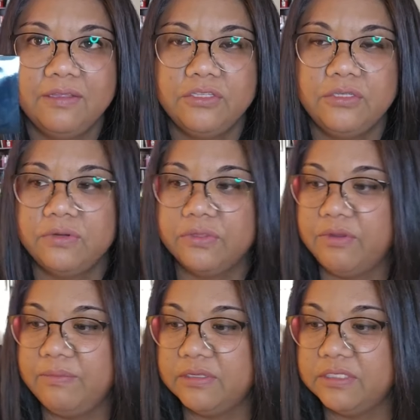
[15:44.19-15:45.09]
Two or
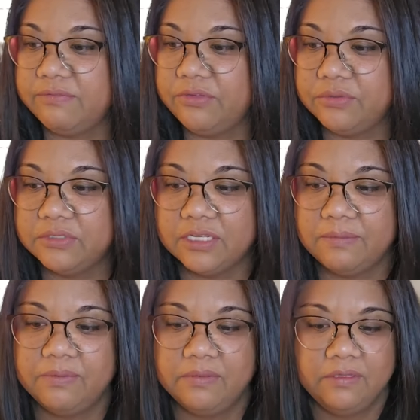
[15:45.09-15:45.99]
three mils I've used
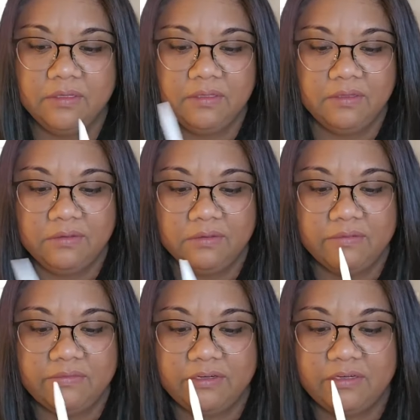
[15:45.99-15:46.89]
up
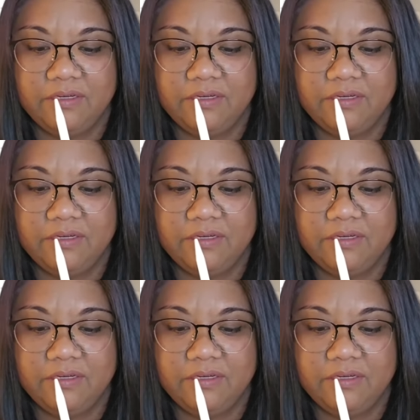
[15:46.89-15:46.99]
over